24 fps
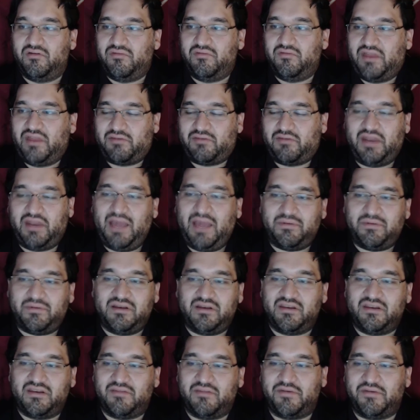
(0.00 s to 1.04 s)
that's what
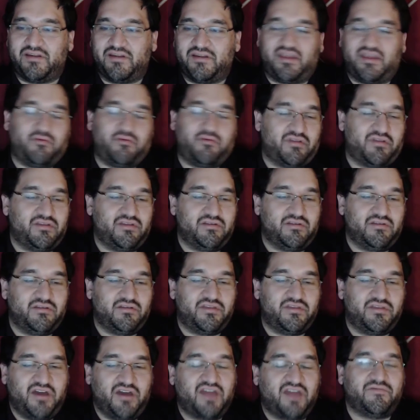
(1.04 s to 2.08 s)
happened, is because I wasn't
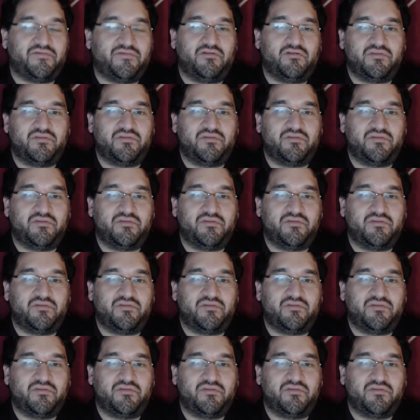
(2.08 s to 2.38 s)
thoughtful